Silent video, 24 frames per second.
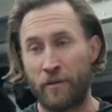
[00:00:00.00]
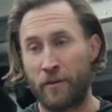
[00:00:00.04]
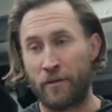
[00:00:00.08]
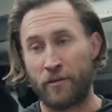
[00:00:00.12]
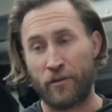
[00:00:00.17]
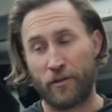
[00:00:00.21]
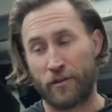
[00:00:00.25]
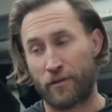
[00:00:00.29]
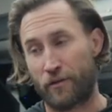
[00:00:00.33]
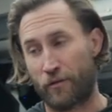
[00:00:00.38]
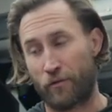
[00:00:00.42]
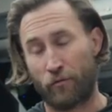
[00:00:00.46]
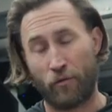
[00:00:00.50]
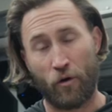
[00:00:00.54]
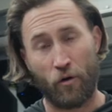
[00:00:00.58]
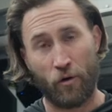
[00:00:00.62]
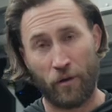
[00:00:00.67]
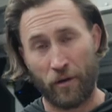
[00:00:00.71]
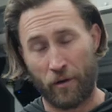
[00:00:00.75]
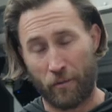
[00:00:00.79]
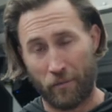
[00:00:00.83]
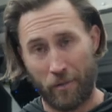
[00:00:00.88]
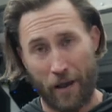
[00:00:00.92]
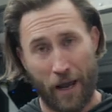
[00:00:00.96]
just throw
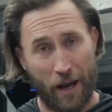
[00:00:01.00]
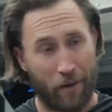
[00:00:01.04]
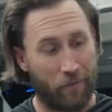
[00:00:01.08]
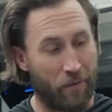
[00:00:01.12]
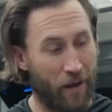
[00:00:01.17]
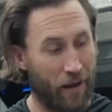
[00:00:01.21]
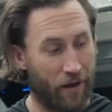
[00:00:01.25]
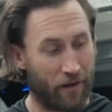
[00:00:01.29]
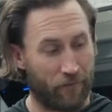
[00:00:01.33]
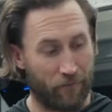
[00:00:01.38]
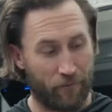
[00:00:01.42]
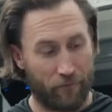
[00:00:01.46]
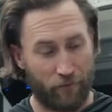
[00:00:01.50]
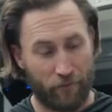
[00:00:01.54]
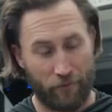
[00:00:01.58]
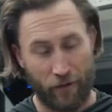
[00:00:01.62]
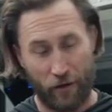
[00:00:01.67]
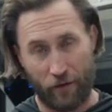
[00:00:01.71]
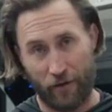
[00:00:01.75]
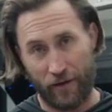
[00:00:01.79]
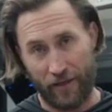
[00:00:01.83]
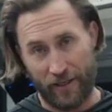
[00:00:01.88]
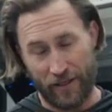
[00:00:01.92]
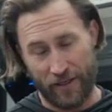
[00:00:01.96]
it in a backpack,
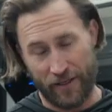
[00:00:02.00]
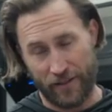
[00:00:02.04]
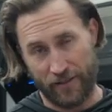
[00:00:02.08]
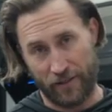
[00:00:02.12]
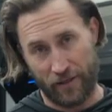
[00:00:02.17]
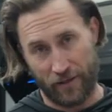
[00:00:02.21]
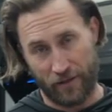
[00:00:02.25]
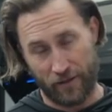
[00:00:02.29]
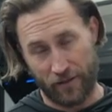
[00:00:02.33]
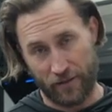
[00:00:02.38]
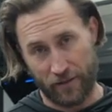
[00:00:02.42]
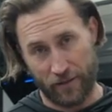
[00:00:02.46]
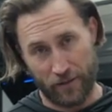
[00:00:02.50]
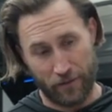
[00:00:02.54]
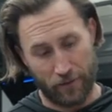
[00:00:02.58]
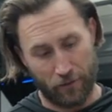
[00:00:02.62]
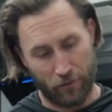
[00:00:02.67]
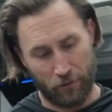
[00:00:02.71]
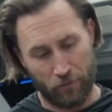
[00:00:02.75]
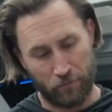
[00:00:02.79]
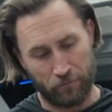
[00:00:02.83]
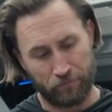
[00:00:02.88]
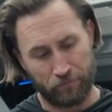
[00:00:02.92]
very easy to conceal.